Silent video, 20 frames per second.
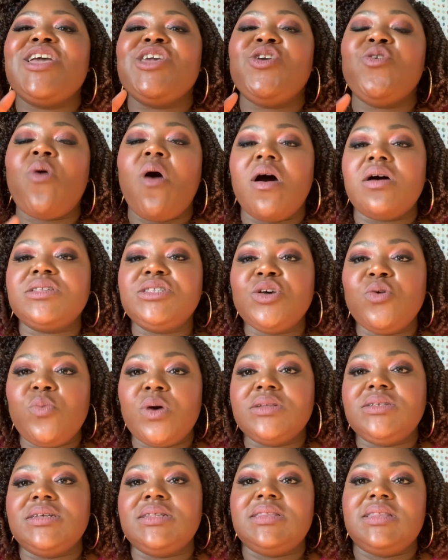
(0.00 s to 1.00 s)
you also
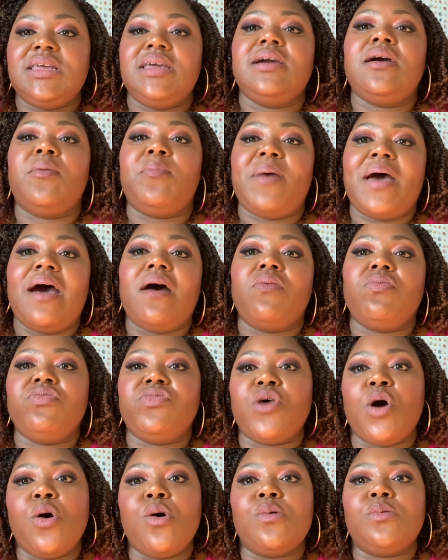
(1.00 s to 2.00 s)
want to think about
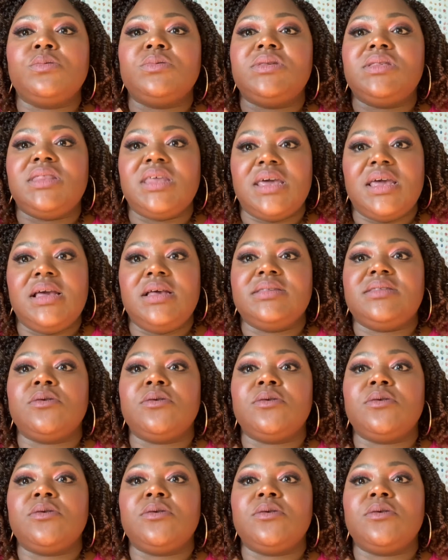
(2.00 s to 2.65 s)
those things,